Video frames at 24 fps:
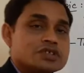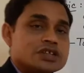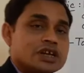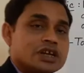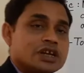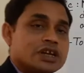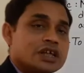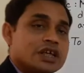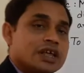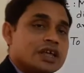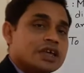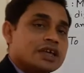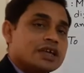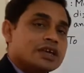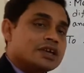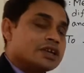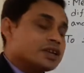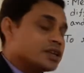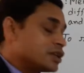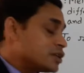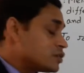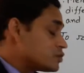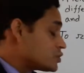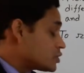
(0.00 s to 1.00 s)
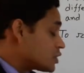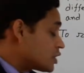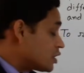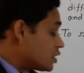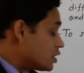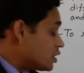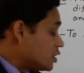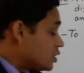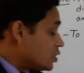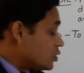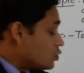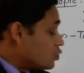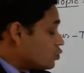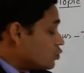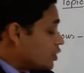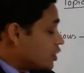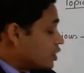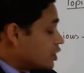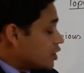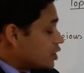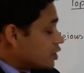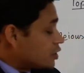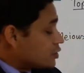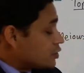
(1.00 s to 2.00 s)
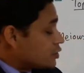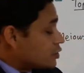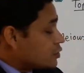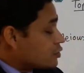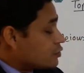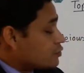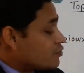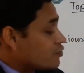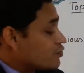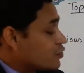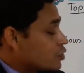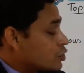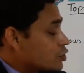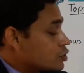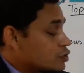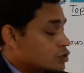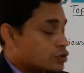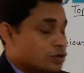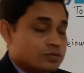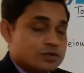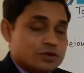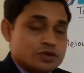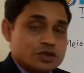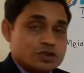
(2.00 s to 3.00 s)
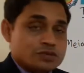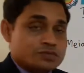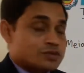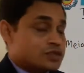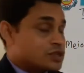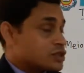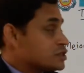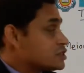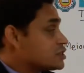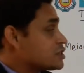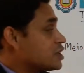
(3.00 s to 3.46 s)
cell. In new cell we get 4 chromosomes,